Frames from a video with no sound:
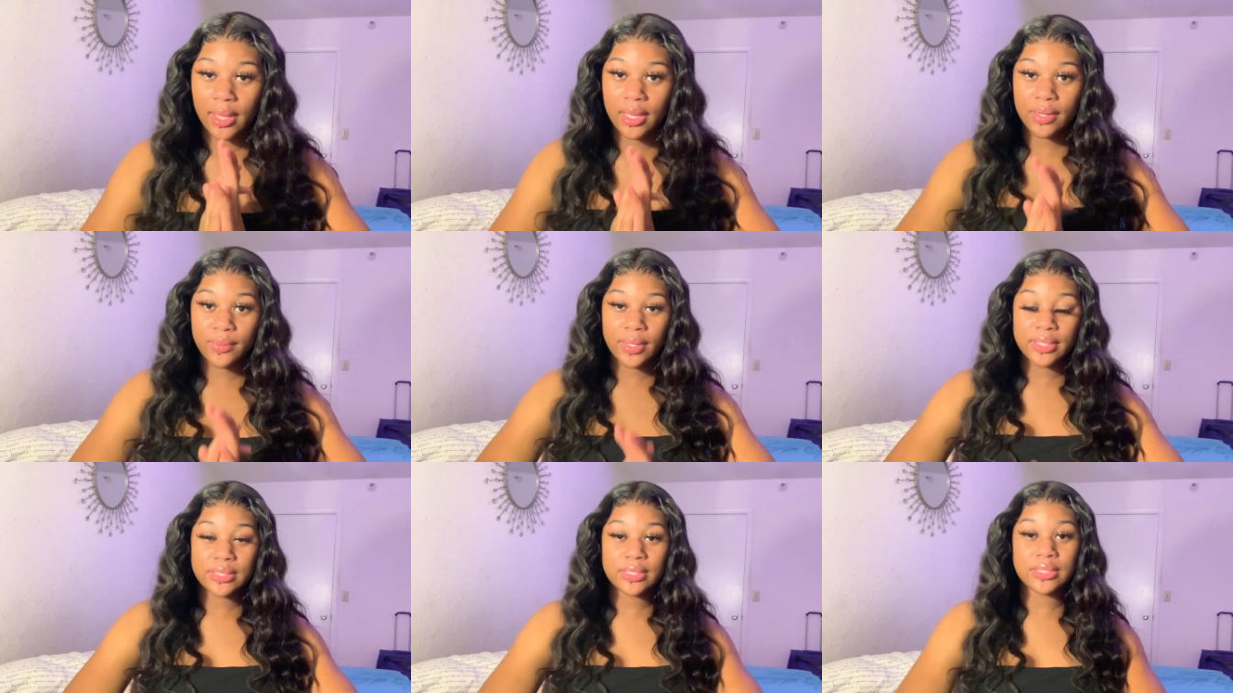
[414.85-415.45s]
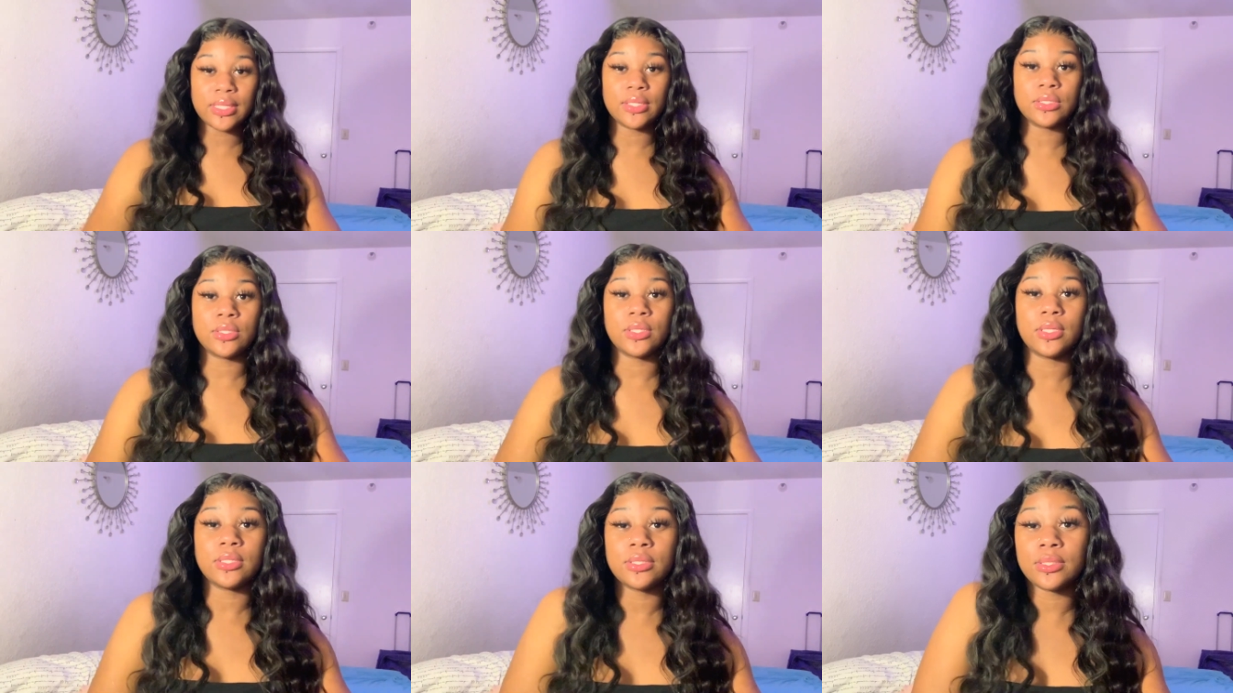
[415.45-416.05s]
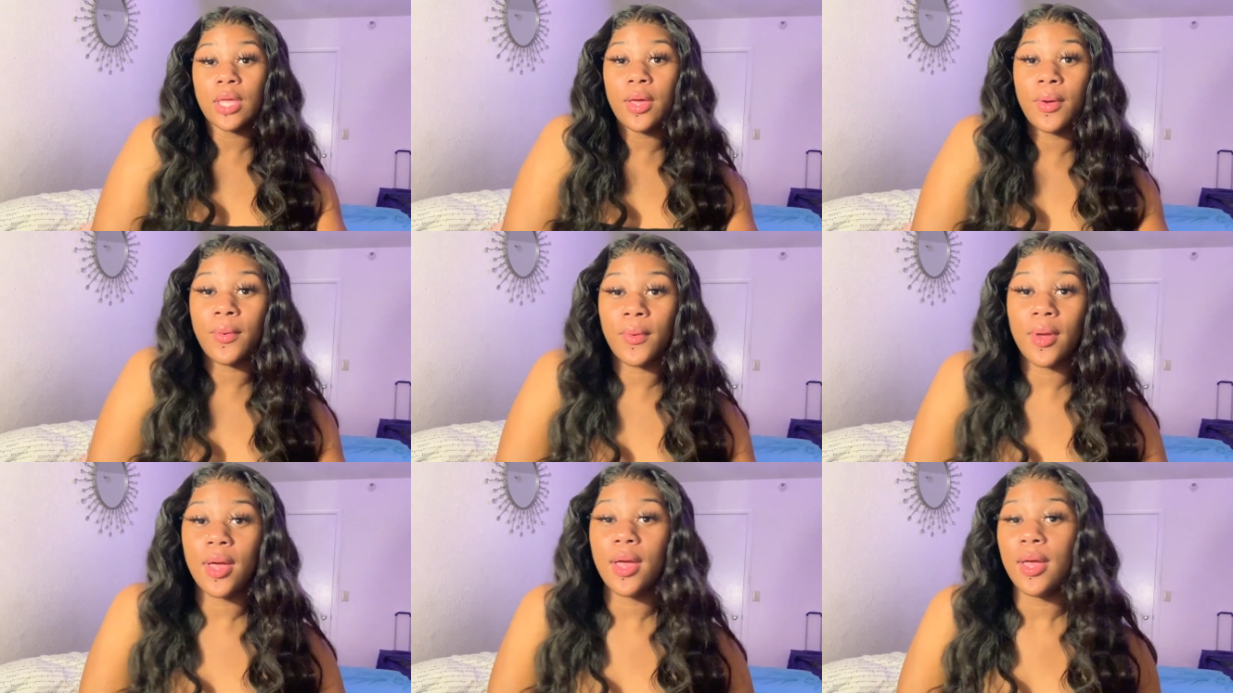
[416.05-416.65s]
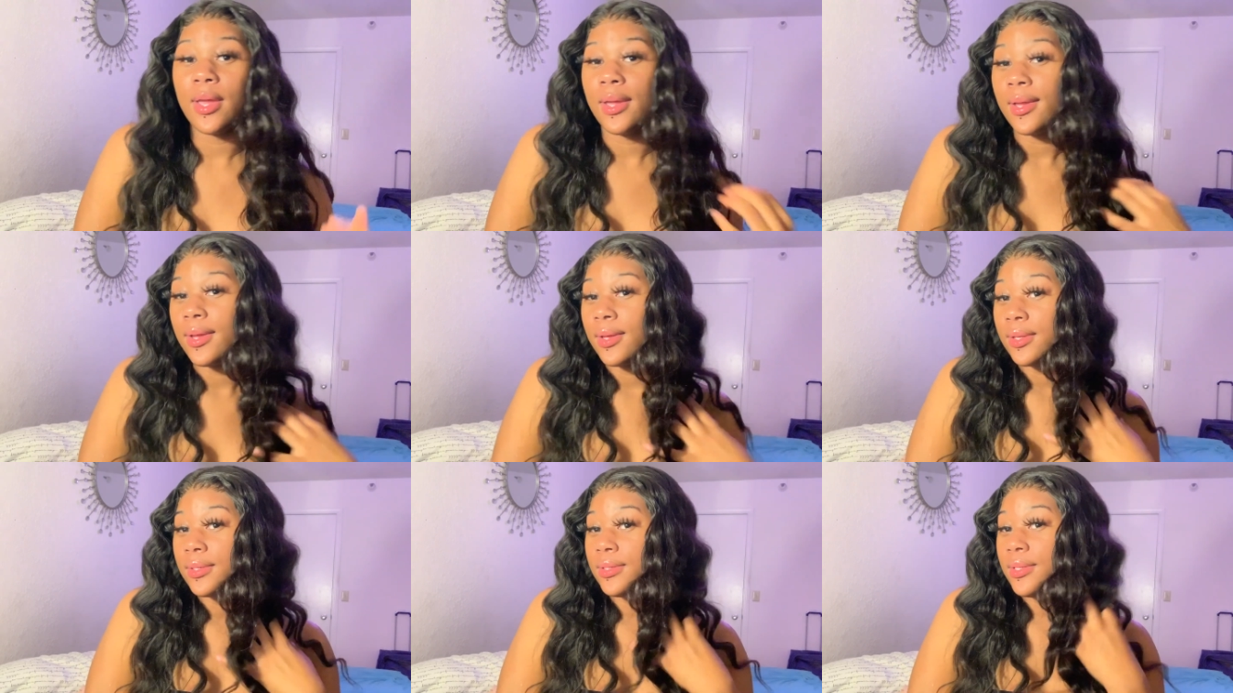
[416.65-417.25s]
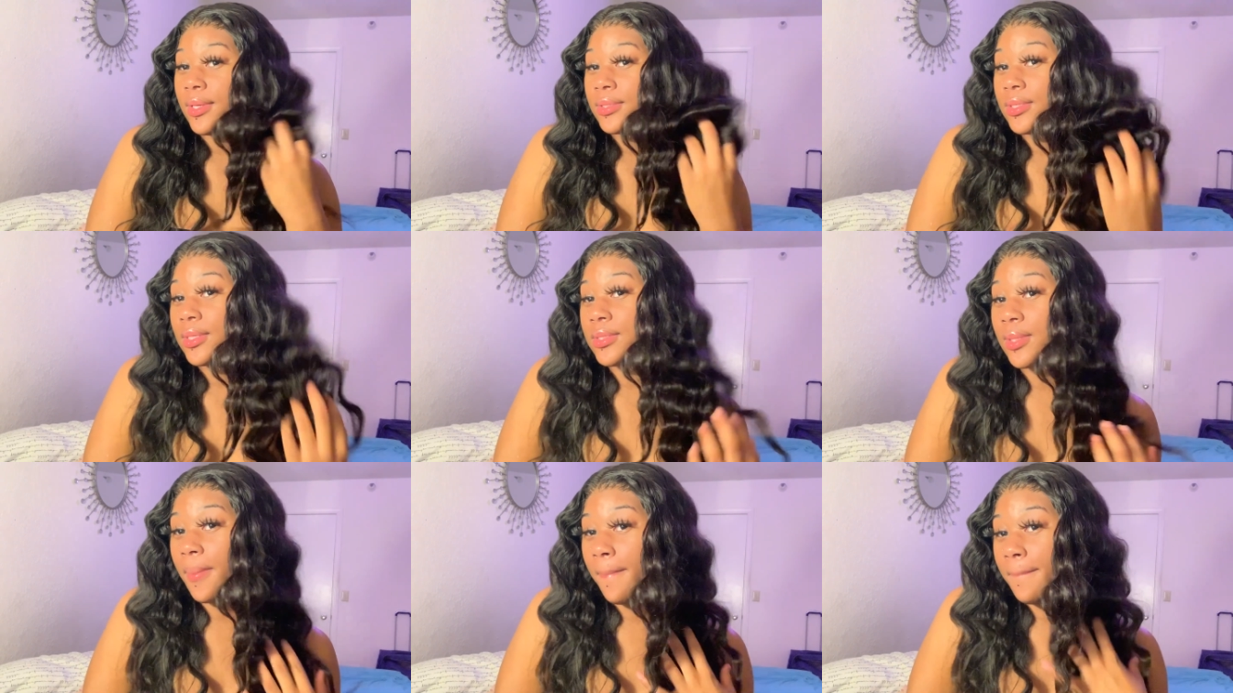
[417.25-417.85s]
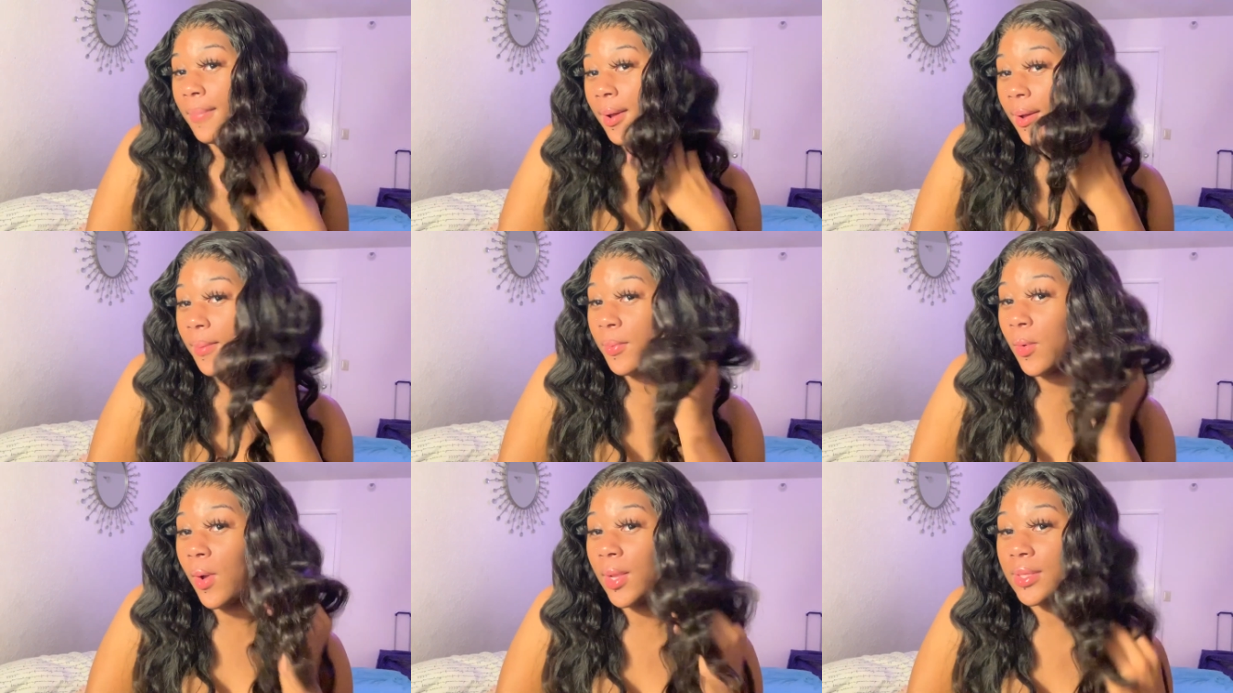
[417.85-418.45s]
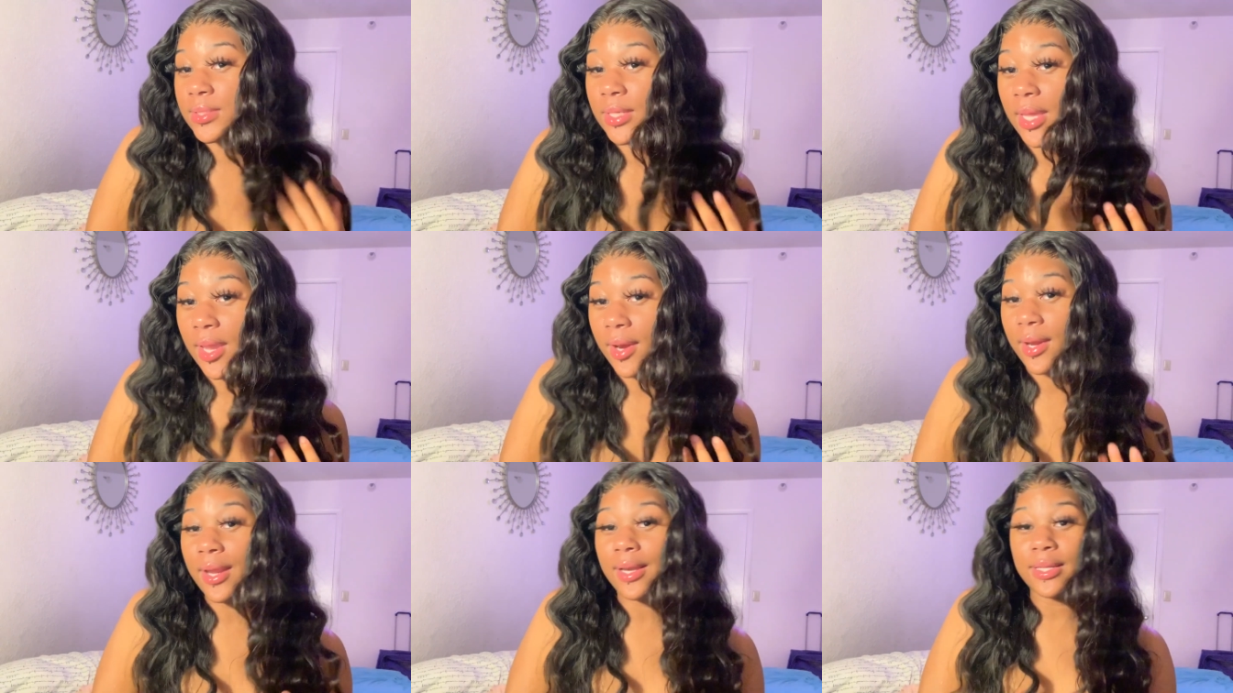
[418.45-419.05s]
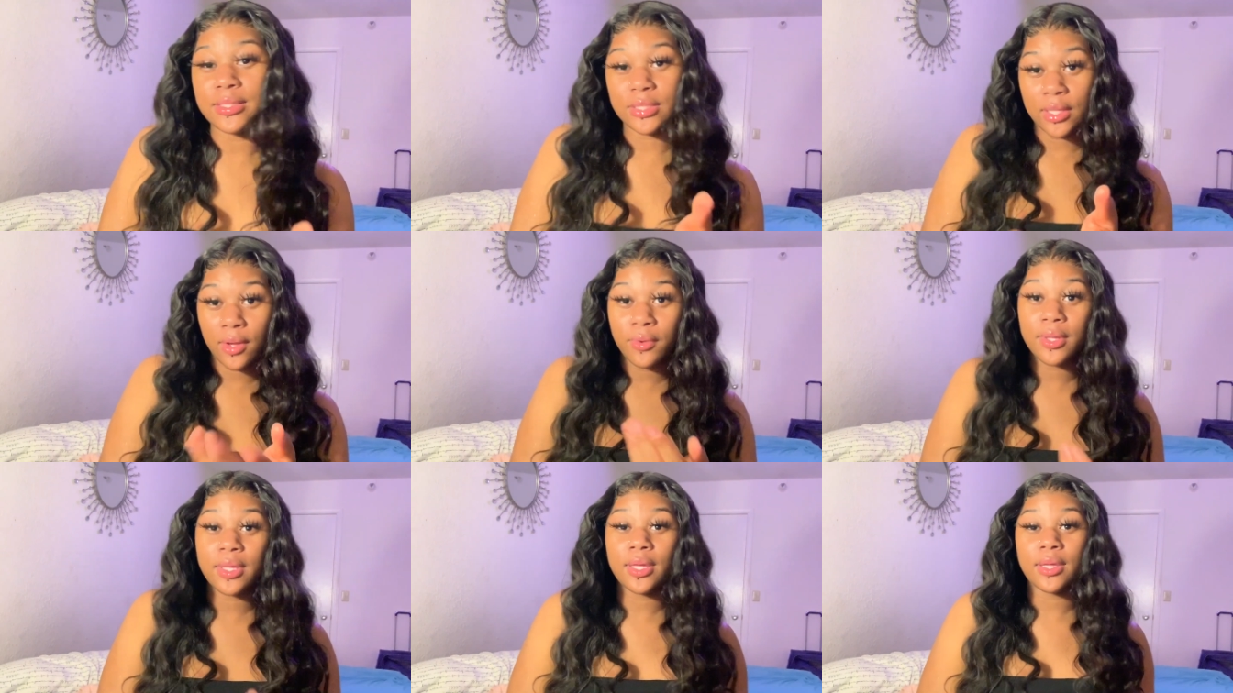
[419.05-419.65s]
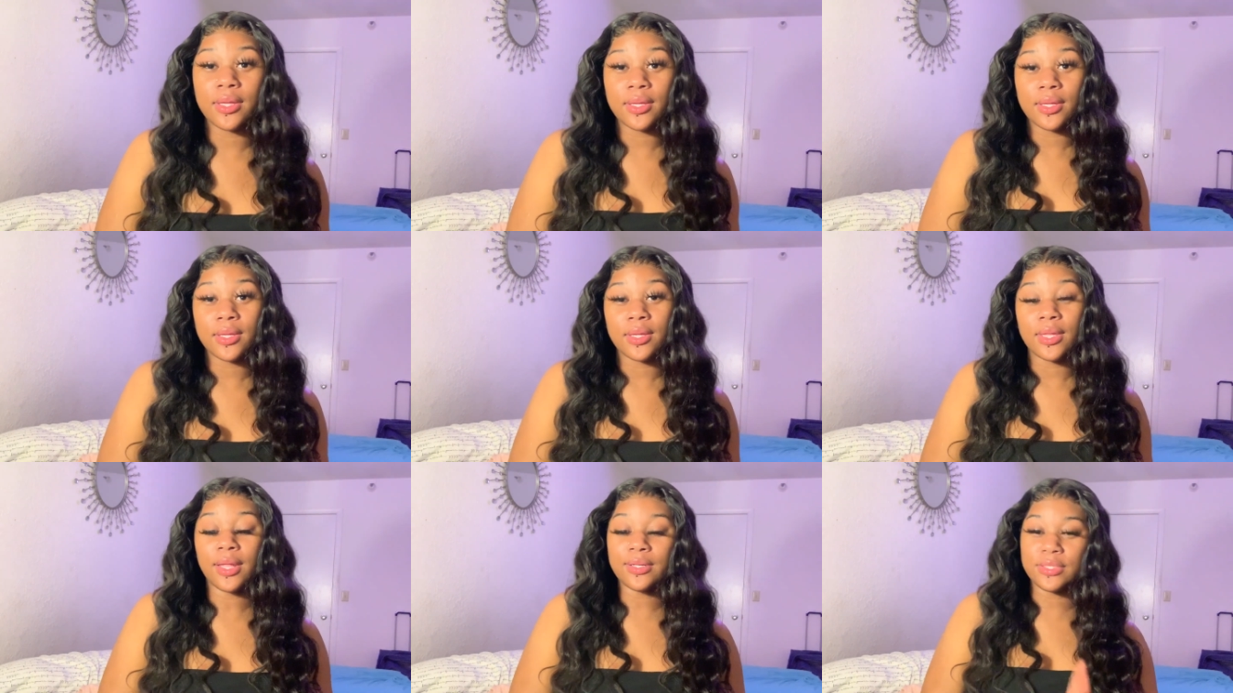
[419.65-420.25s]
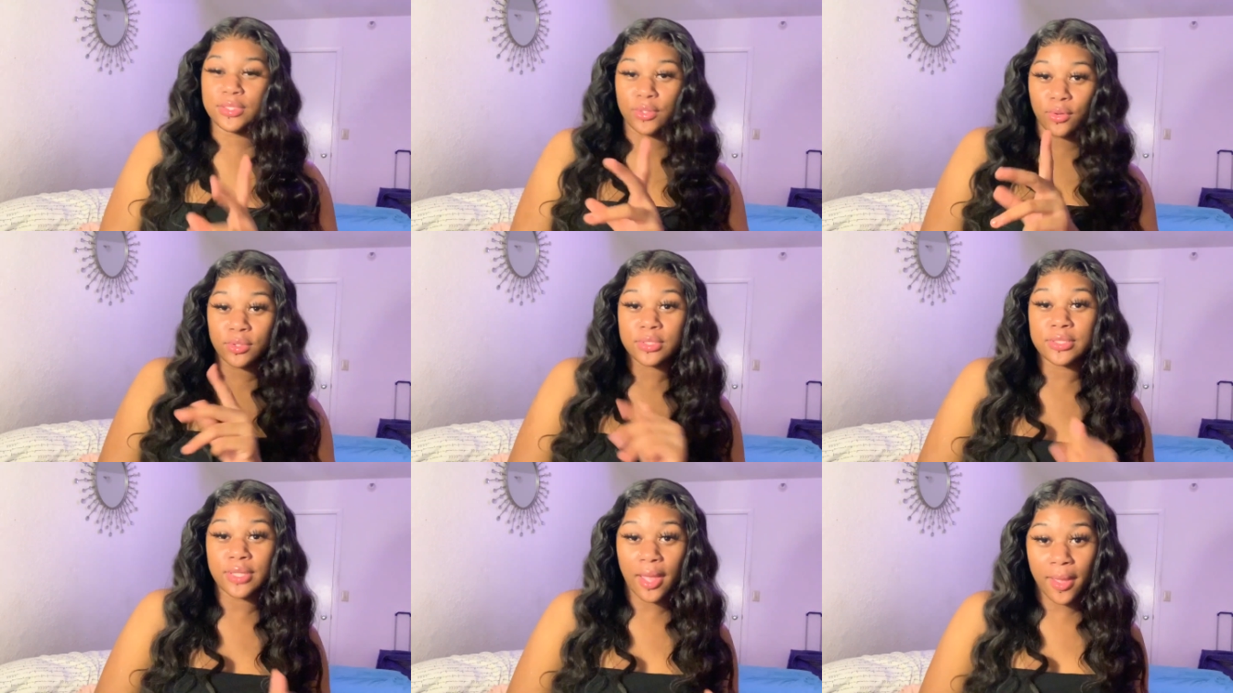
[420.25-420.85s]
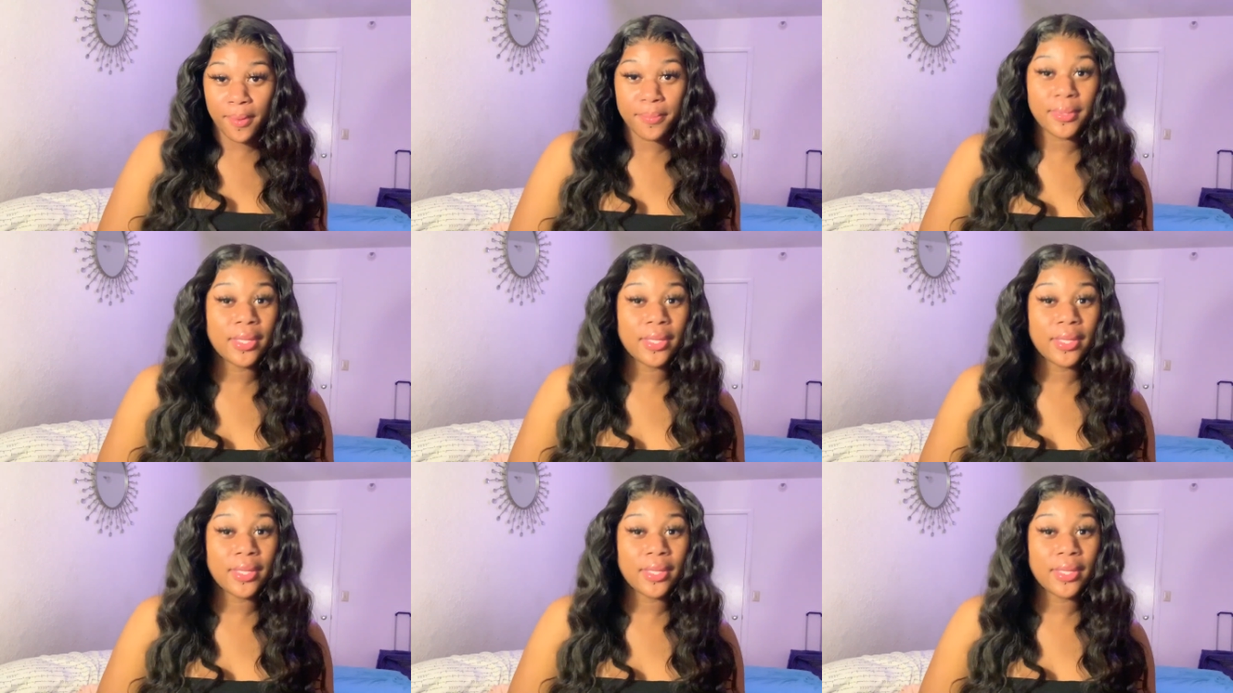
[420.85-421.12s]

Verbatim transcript: Anyways, let's get into this. So, this is some bomb quality hair y'all need to go get y'all need to go shop